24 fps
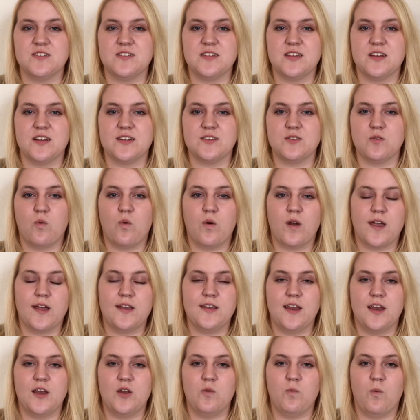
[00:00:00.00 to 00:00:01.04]
this series or
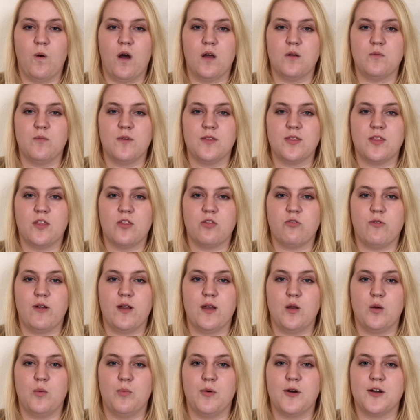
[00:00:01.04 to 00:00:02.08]
continue on with the three
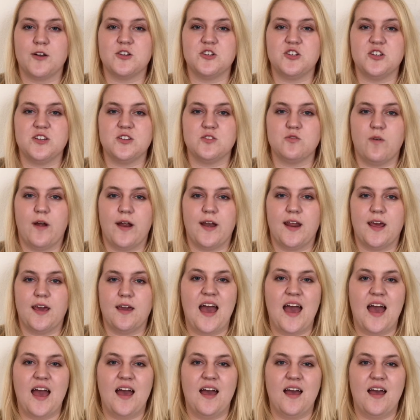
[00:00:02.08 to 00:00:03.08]
new books she is writing.